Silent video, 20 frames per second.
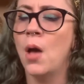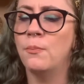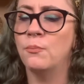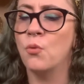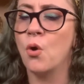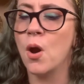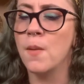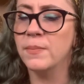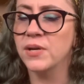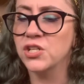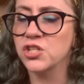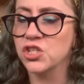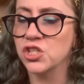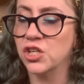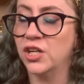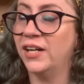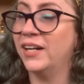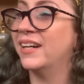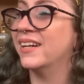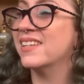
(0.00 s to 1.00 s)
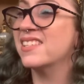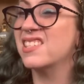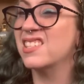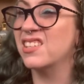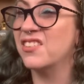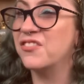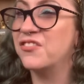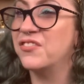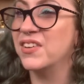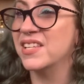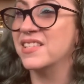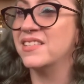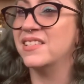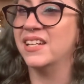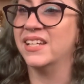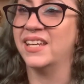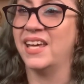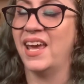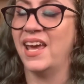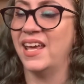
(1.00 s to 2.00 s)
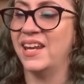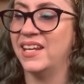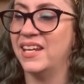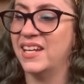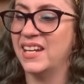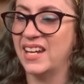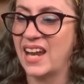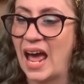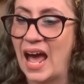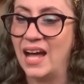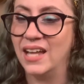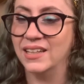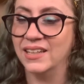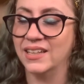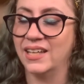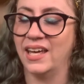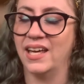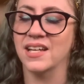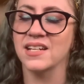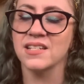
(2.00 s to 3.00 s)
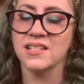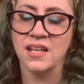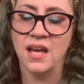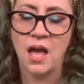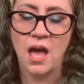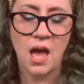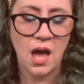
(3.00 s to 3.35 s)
more mature, sophisticated, and elegant.